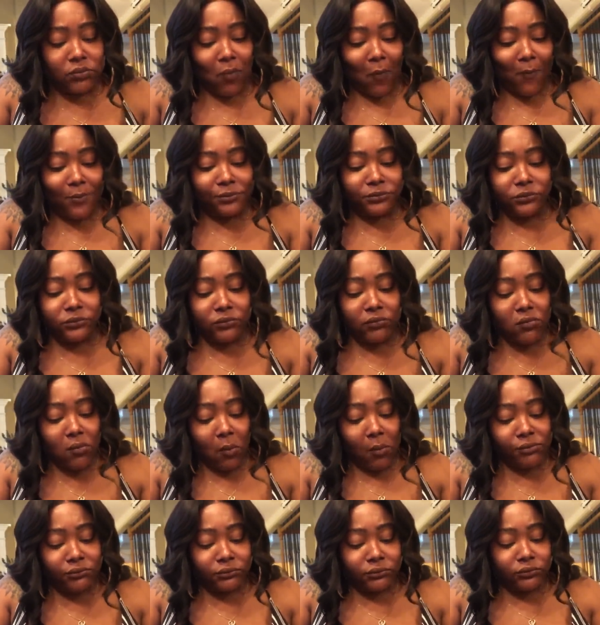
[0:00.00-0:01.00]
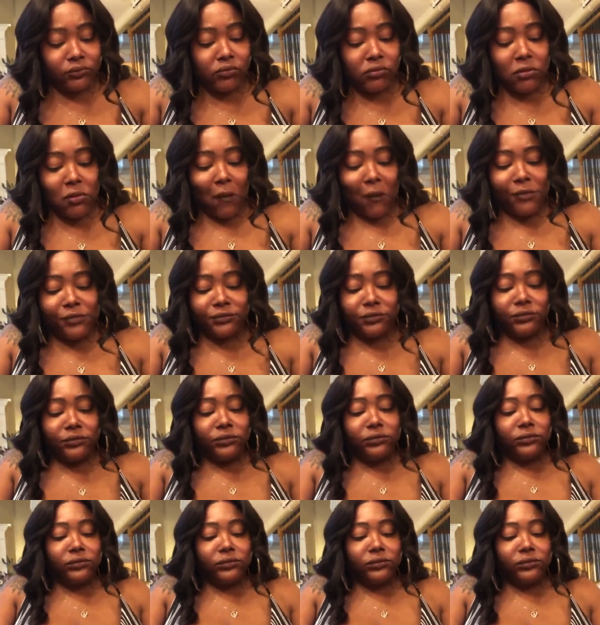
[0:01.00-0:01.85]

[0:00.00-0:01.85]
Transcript: [no speech]